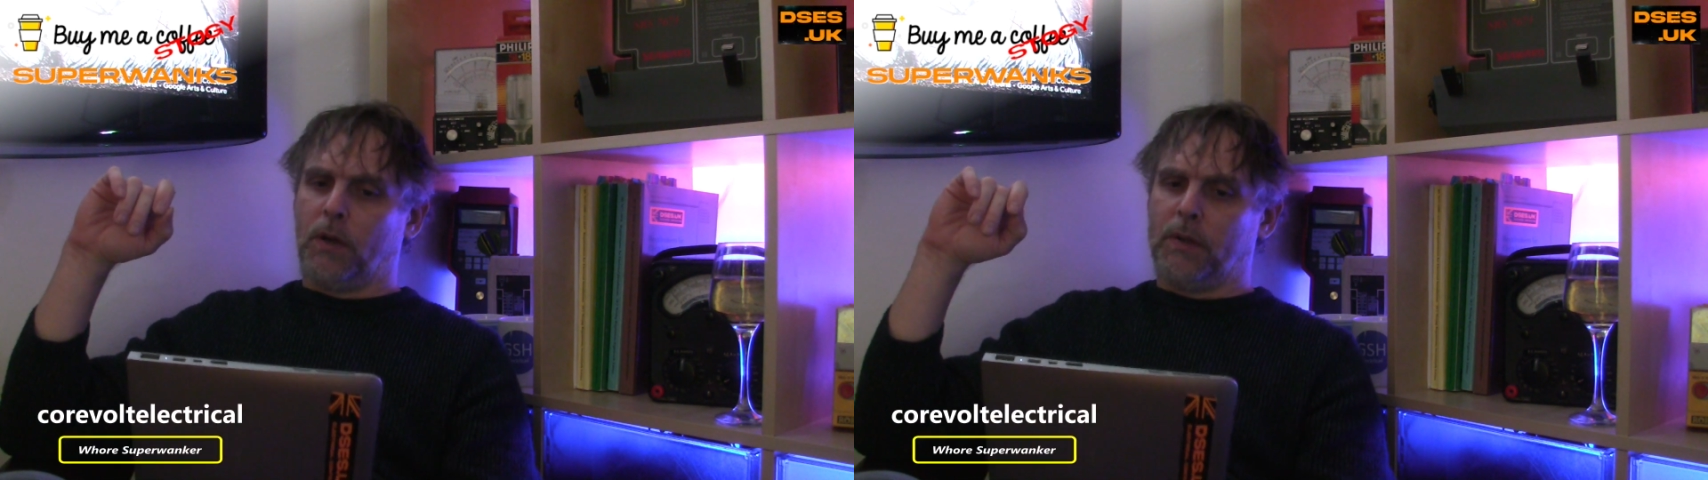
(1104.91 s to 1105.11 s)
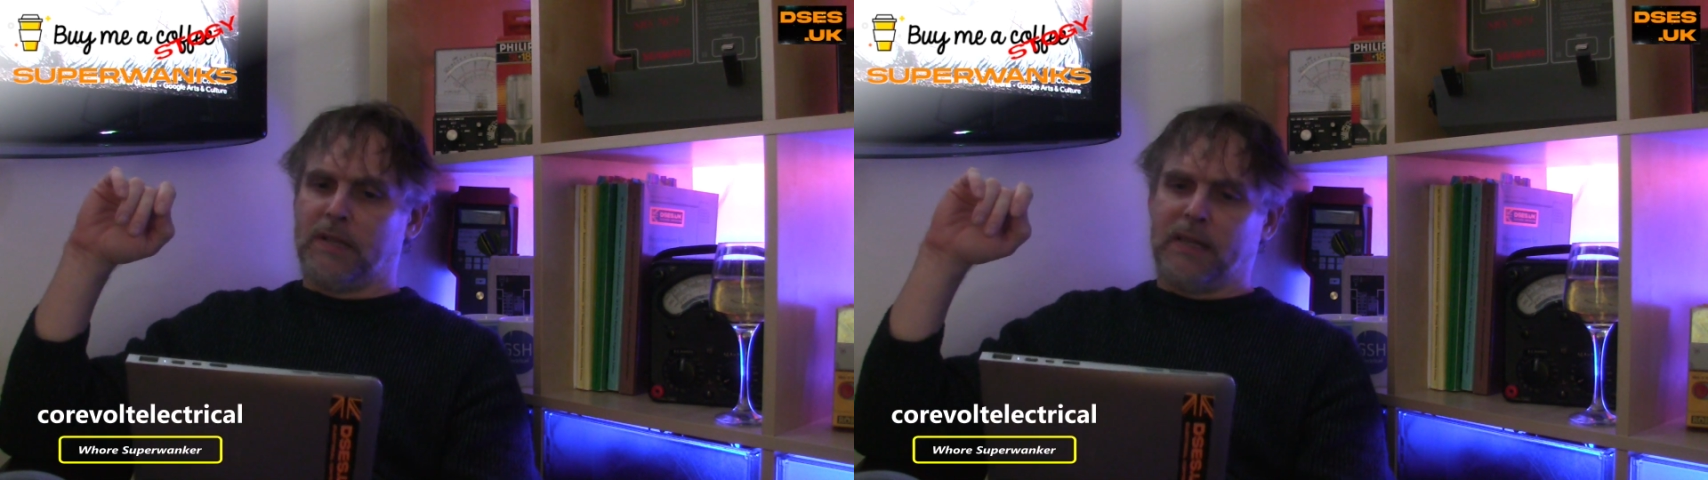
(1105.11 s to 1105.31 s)

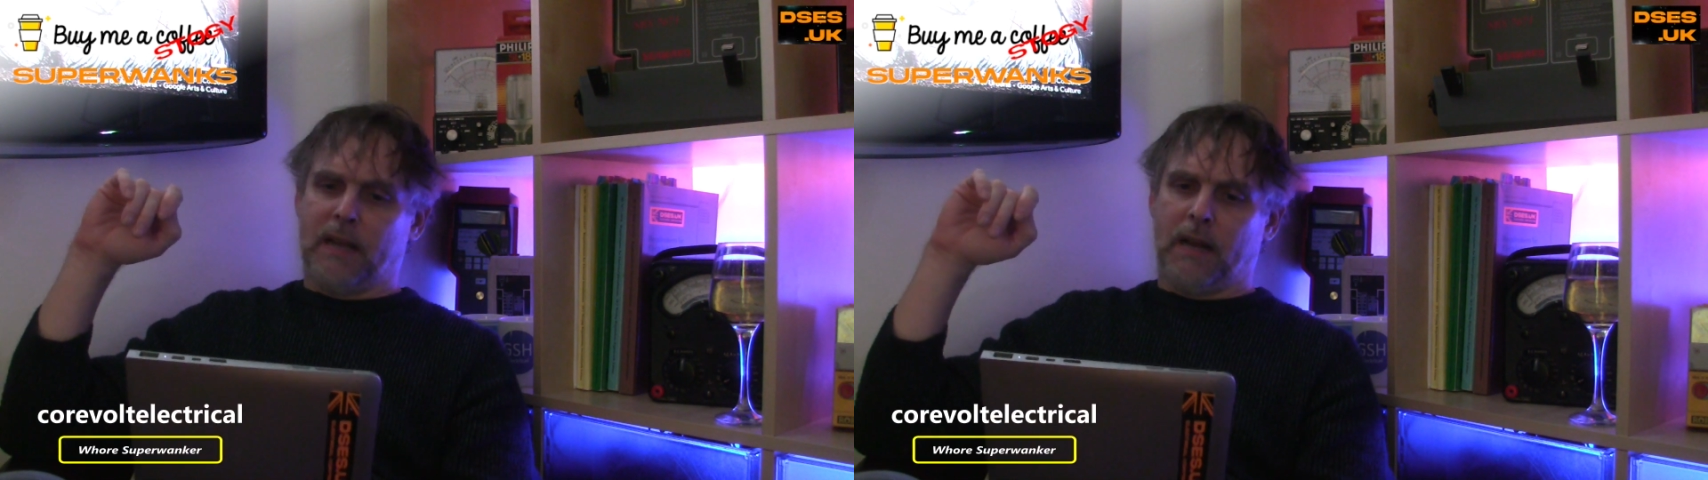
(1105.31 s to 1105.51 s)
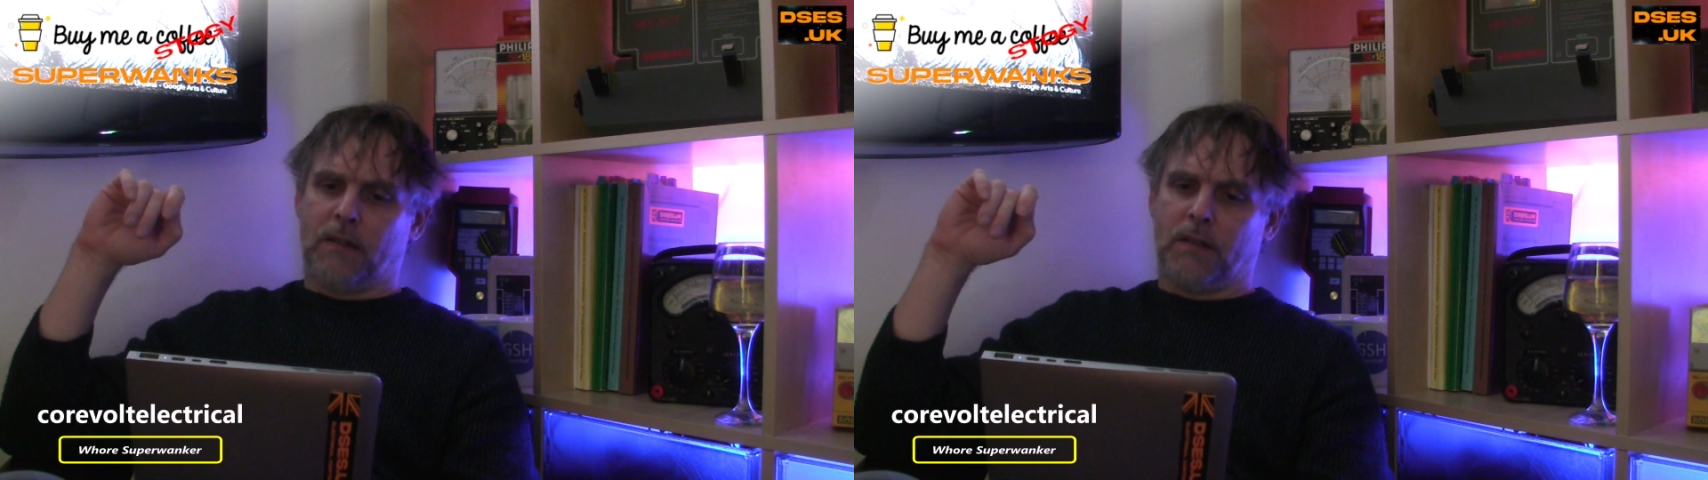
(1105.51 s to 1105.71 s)
who is a
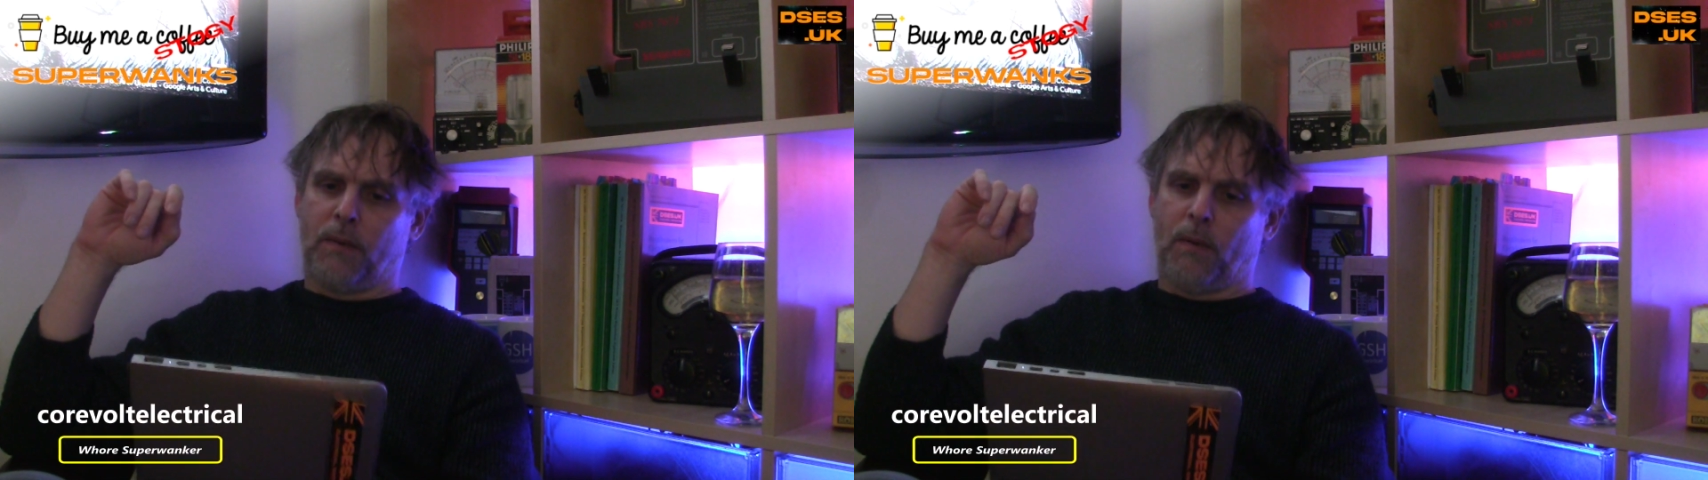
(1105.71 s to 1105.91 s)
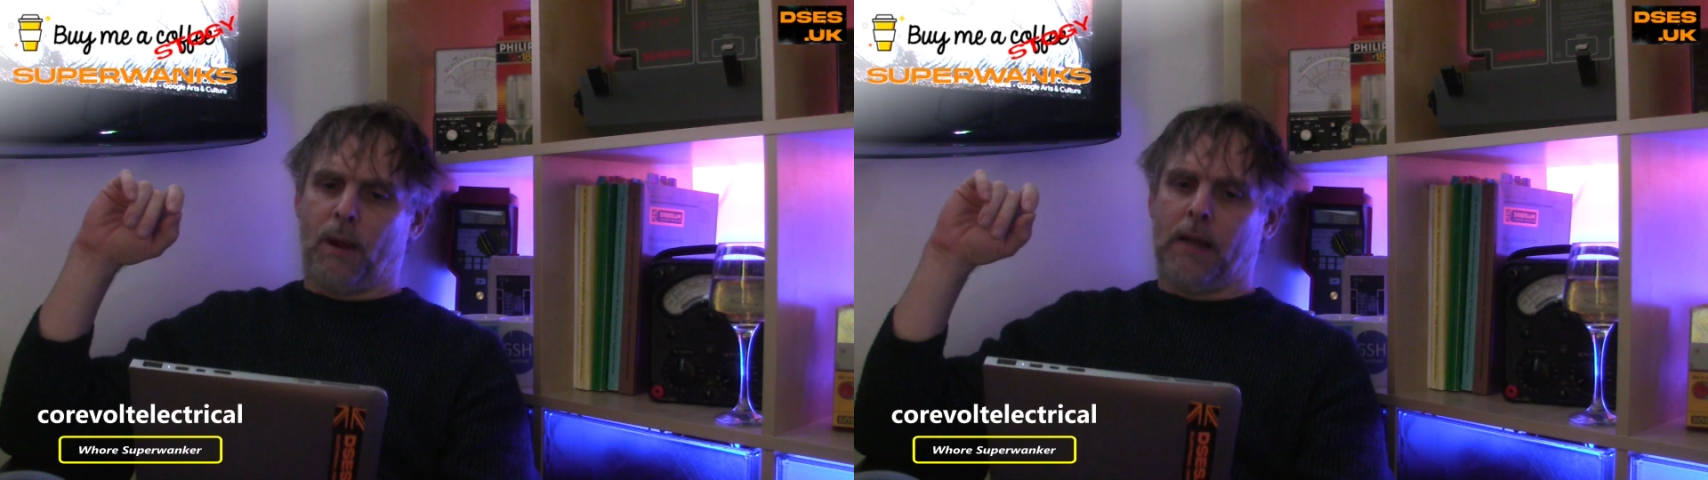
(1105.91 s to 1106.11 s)
yellow
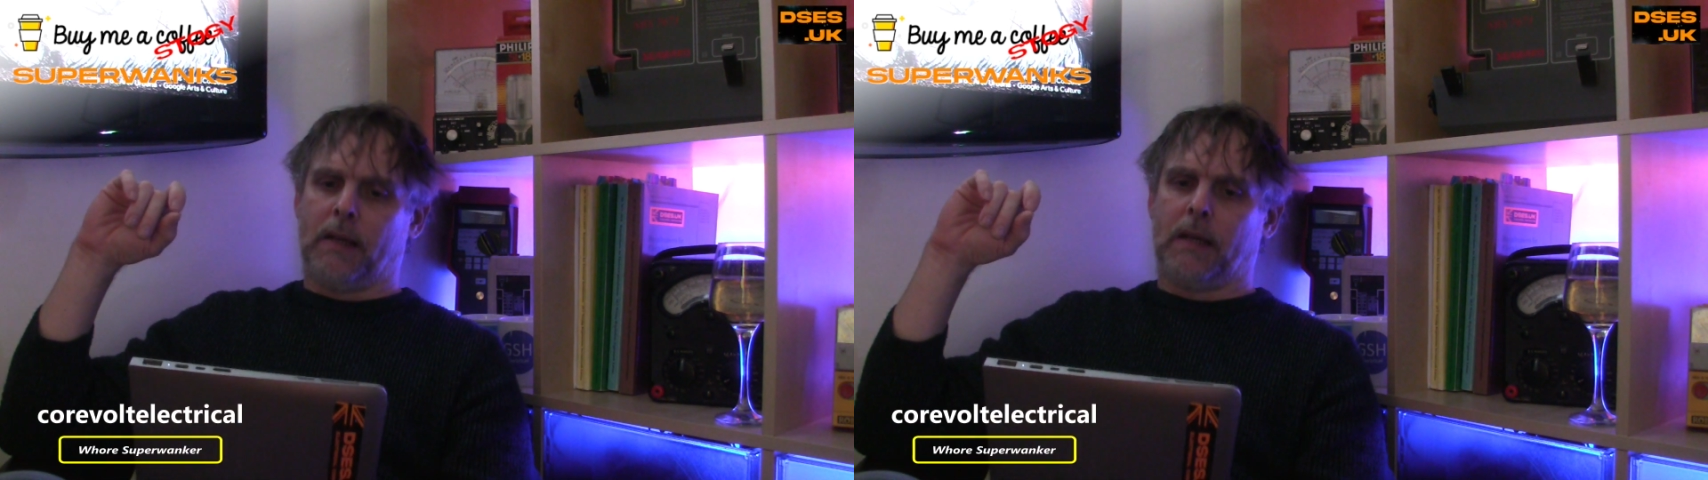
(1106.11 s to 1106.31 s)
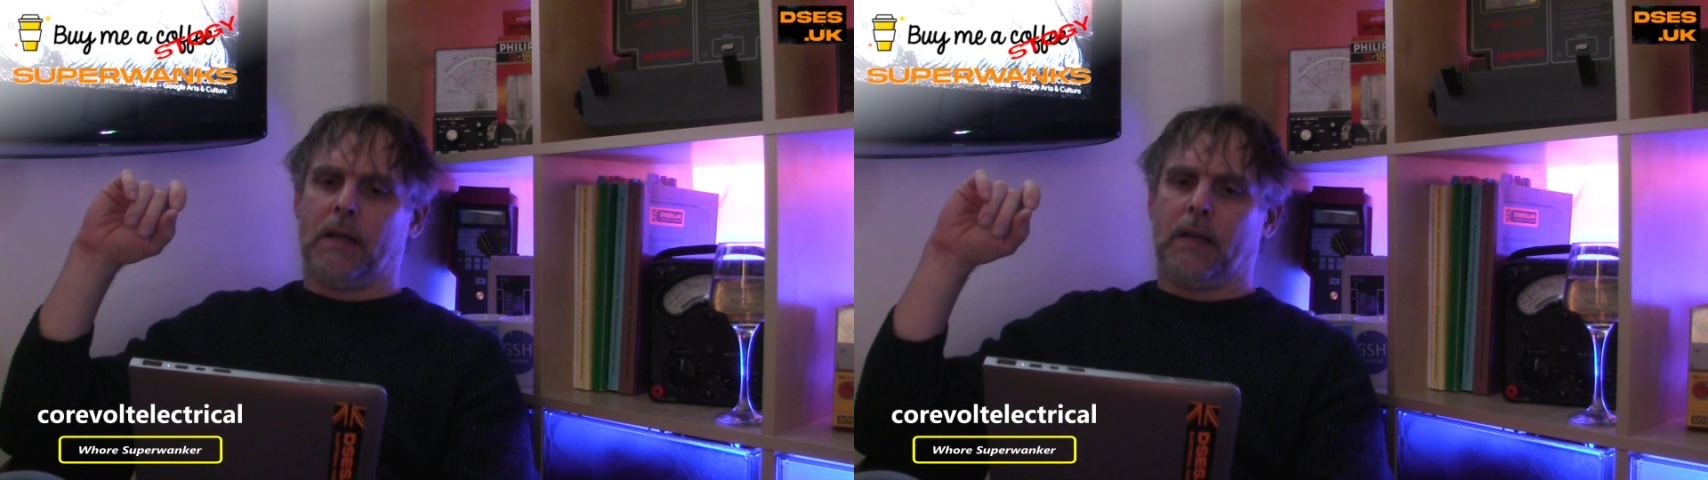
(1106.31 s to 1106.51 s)
super
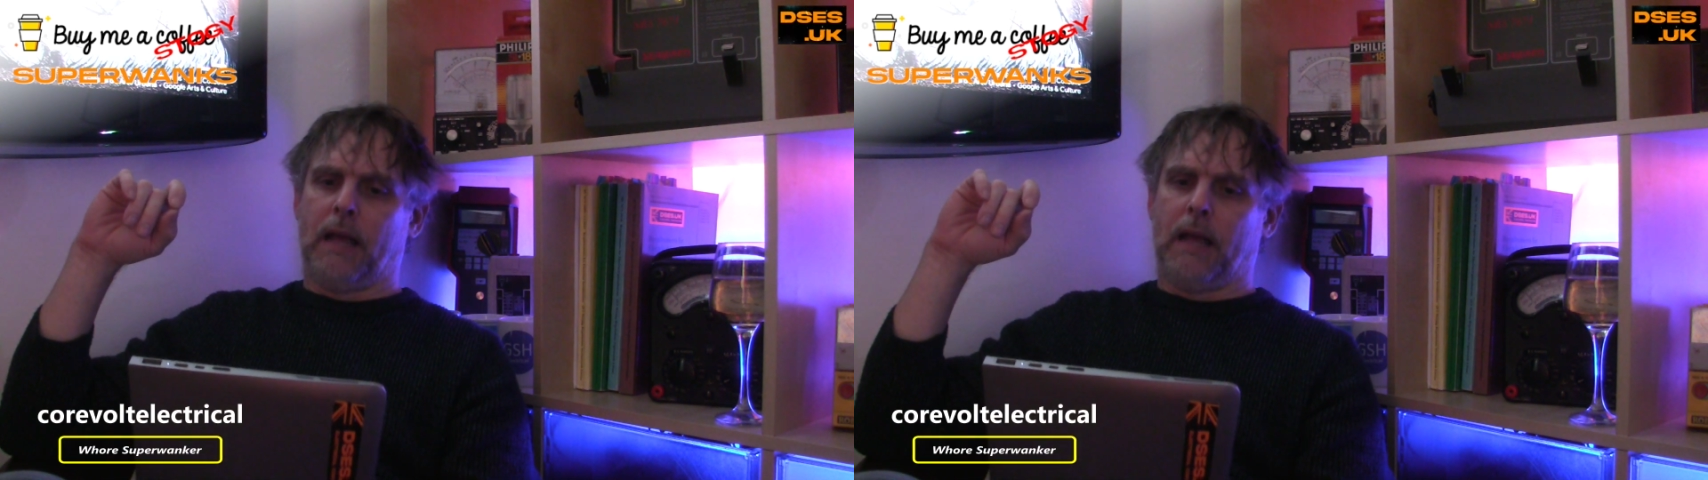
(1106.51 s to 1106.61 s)
wanker,